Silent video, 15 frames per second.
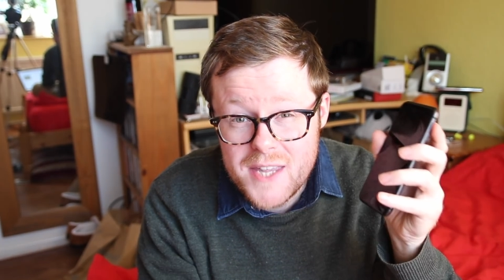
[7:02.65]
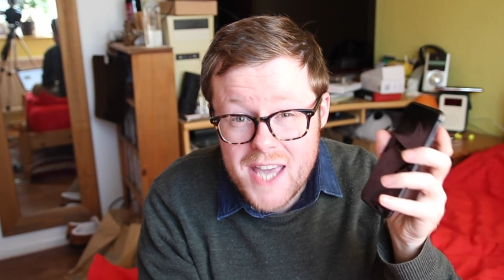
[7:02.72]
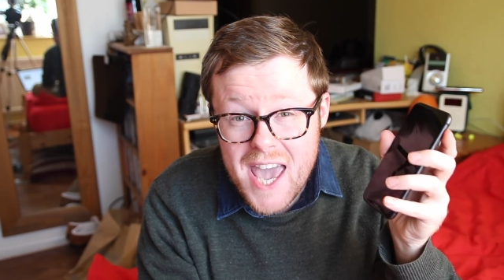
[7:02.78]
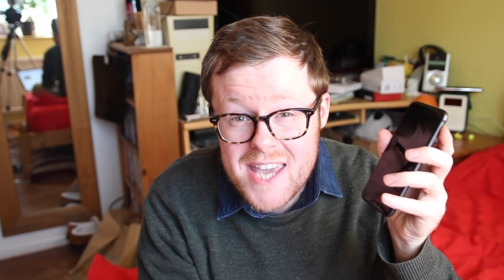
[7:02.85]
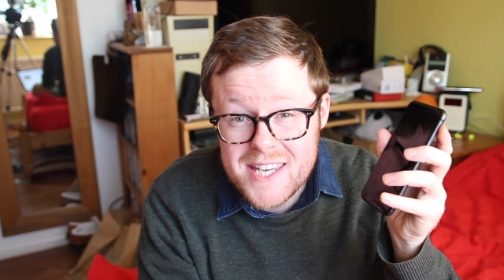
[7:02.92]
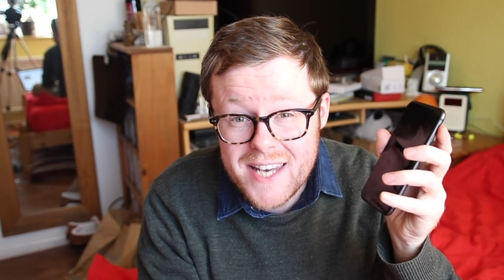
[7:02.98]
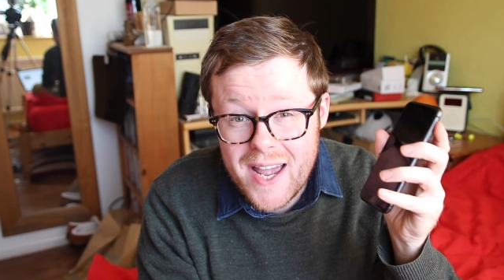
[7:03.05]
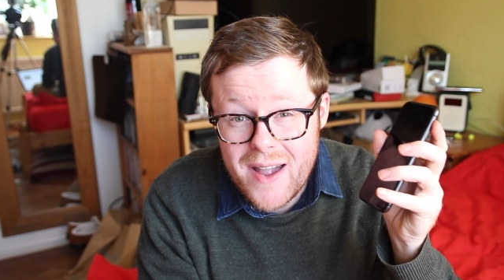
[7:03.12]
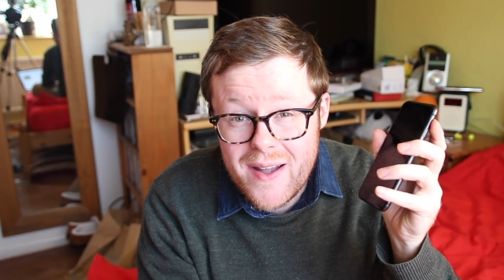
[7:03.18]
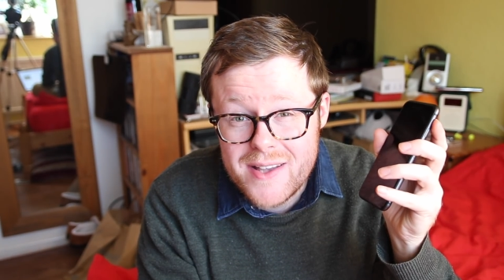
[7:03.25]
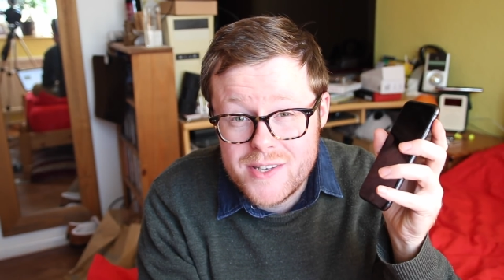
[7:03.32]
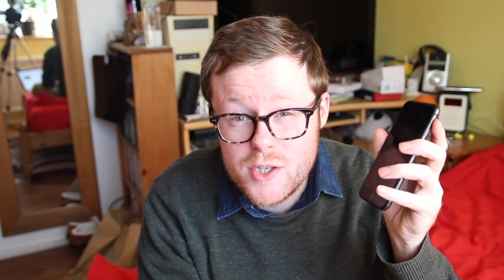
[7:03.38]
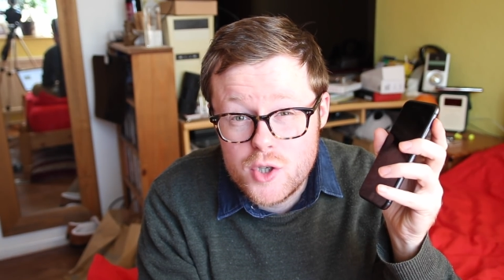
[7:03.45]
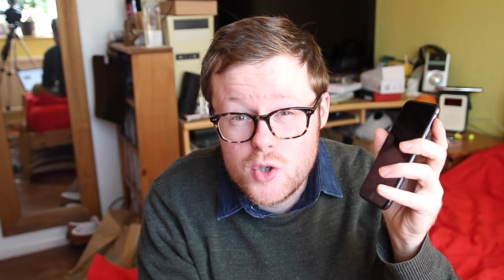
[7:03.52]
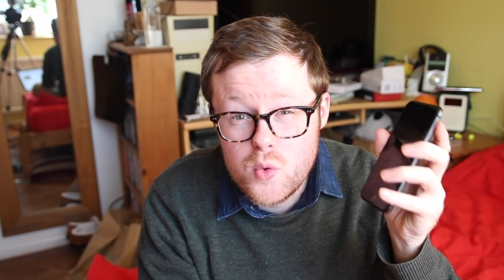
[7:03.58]
The 8 now
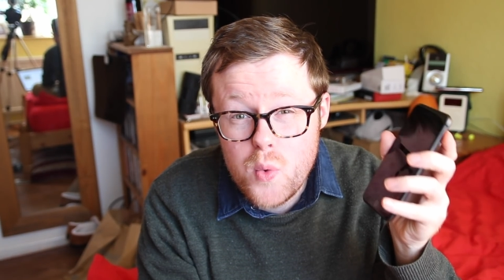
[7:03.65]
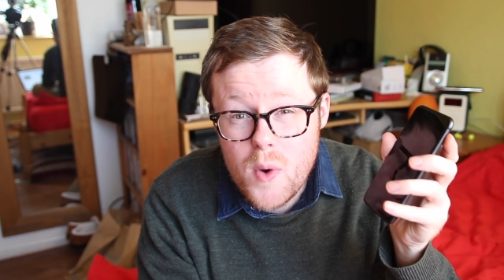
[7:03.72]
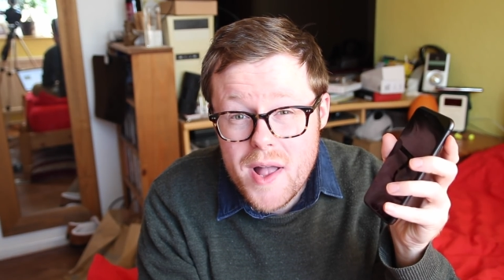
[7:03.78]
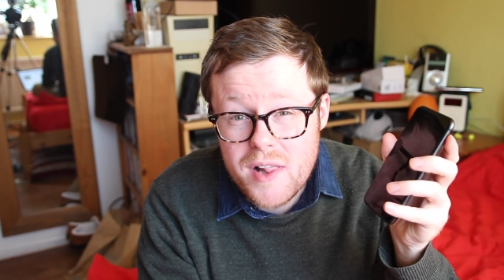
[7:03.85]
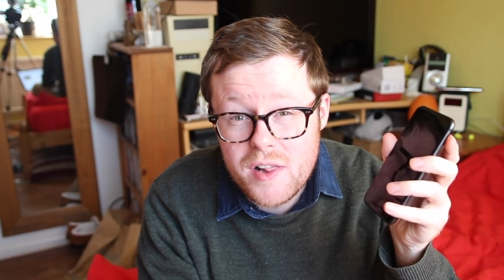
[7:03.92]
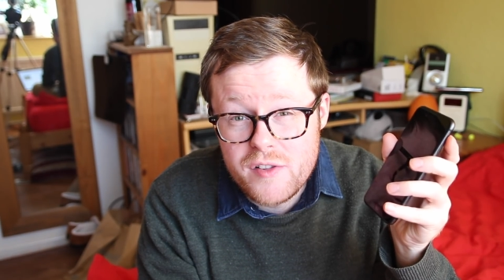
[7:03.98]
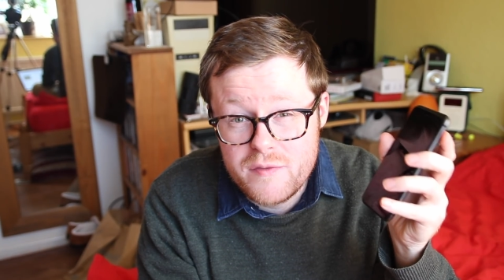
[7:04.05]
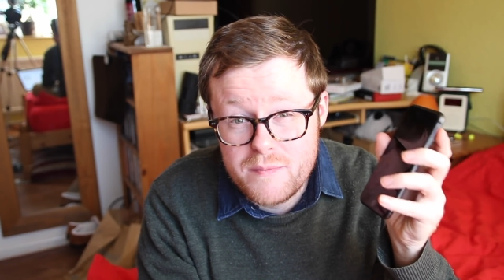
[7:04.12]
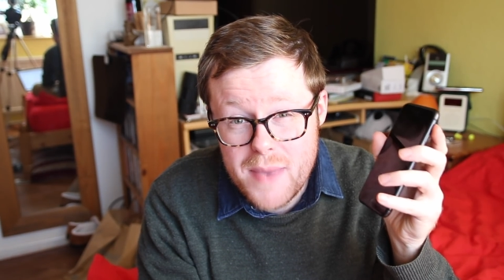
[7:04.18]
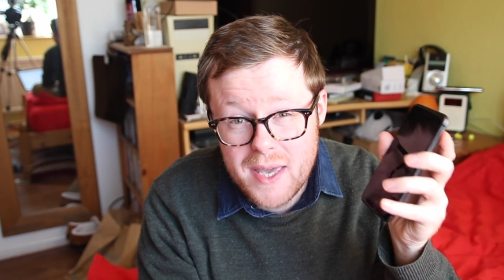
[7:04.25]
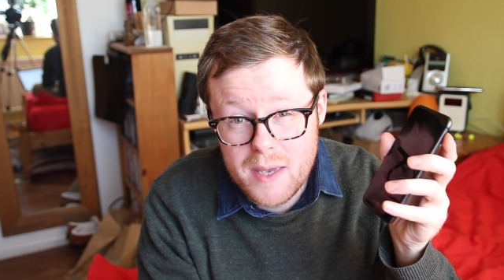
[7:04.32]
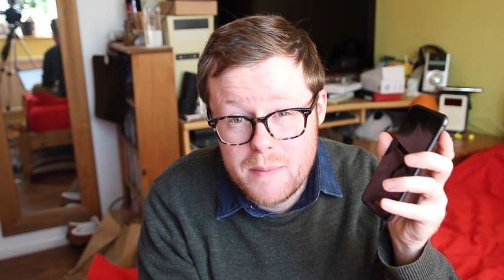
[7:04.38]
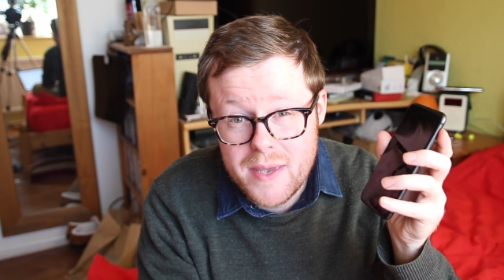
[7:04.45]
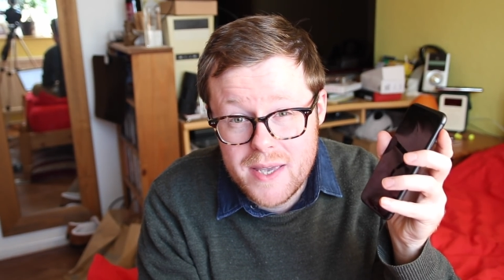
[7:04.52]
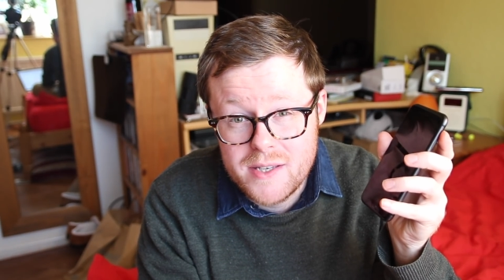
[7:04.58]
has a 12
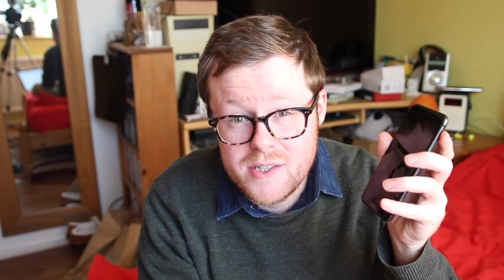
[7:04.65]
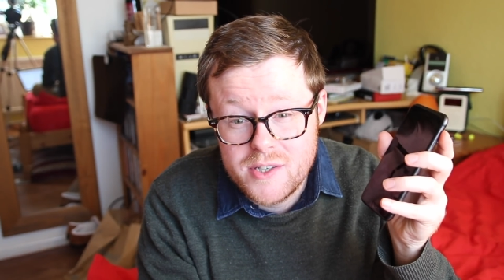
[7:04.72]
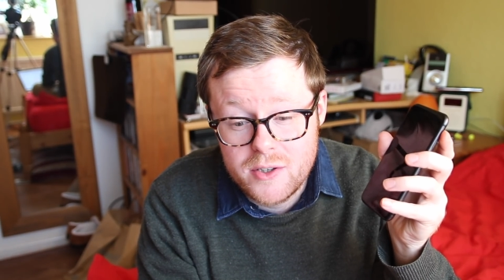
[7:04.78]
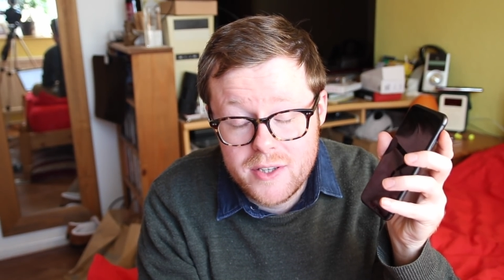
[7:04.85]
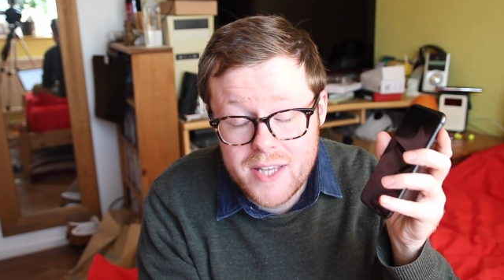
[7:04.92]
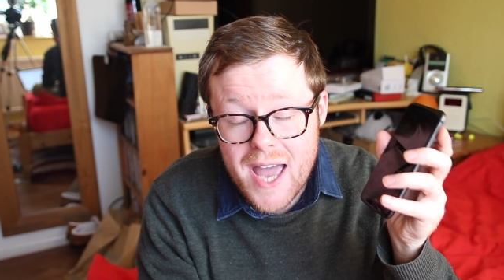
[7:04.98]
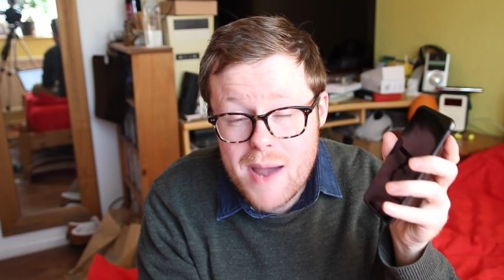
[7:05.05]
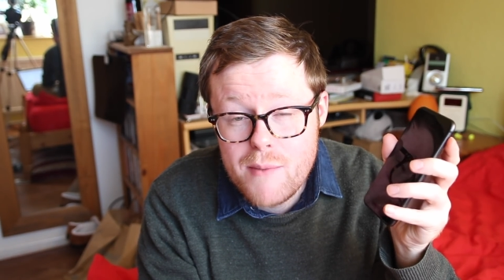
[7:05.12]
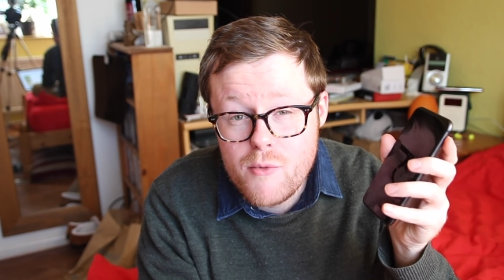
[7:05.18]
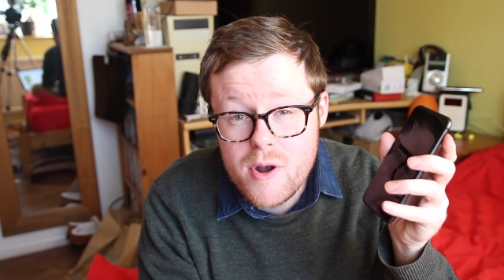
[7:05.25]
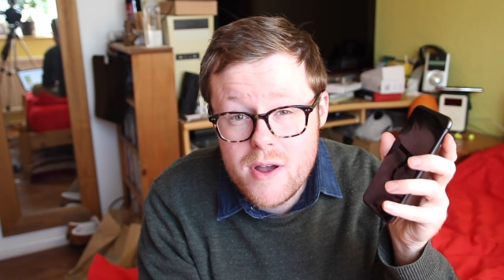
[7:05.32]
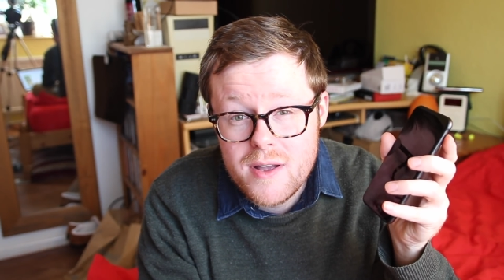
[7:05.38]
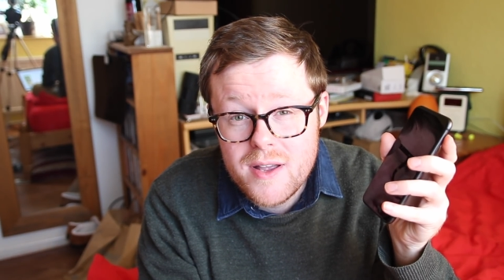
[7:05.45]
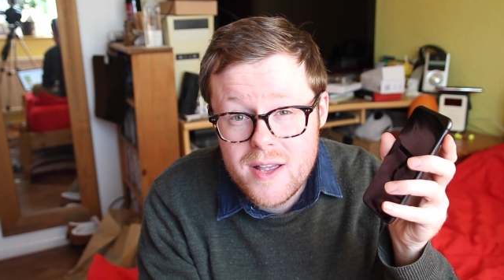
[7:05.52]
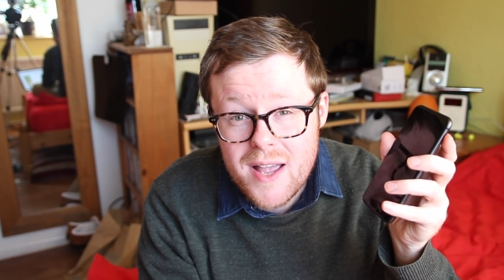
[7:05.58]
megapixel
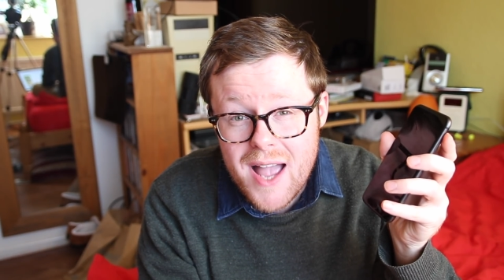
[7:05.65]
camera